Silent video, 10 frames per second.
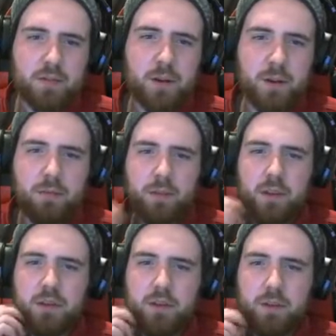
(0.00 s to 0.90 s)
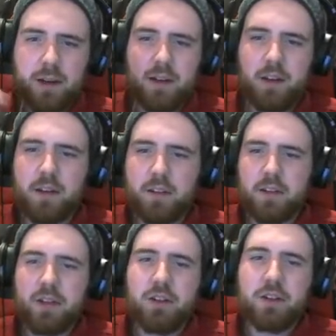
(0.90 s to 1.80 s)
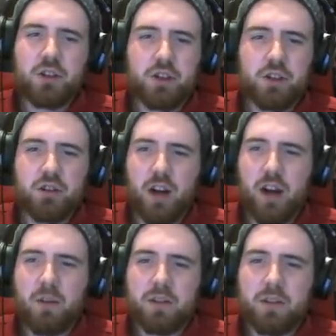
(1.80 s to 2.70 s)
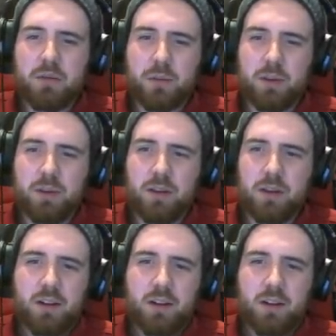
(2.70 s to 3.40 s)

Oh, we can still go back. Now there's zombies everywhere.